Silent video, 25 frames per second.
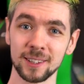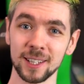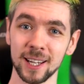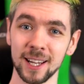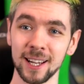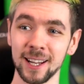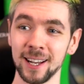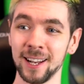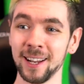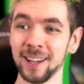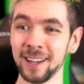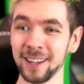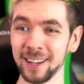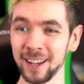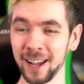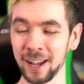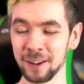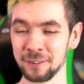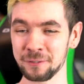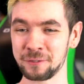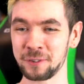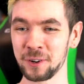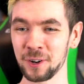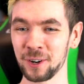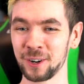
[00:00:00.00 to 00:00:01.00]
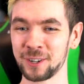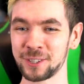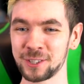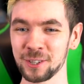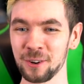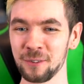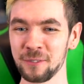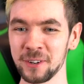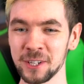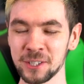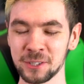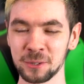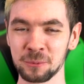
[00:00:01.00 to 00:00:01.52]
that after
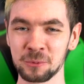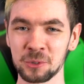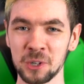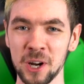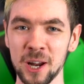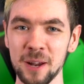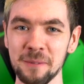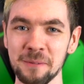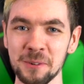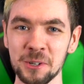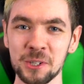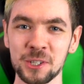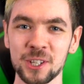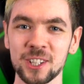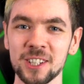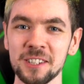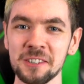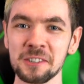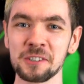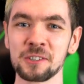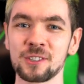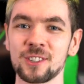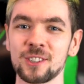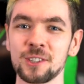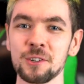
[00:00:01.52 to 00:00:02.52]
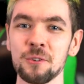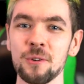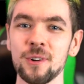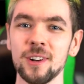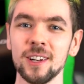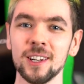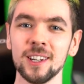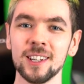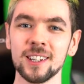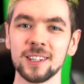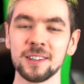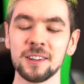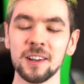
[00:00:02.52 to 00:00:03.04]
so many subscribers and years of
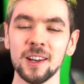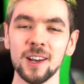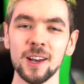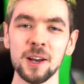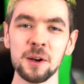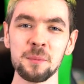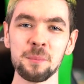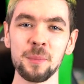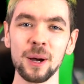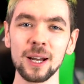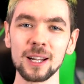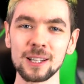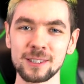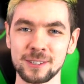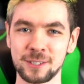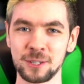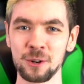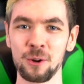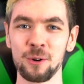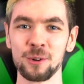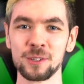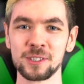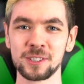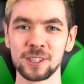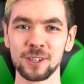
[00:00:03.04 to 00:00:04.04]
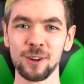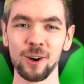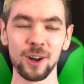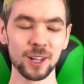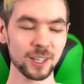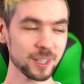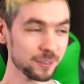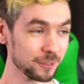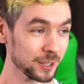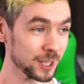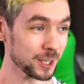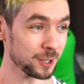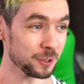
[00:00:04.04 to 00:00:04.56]
doing it and milestones and
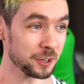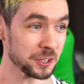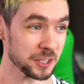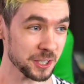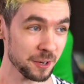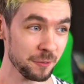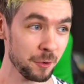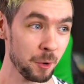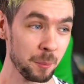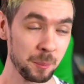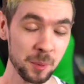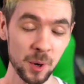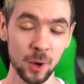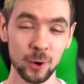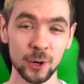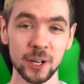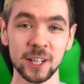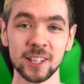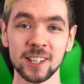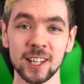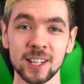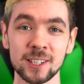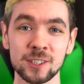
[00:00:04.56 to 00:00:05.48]
all the videos I've uploaded,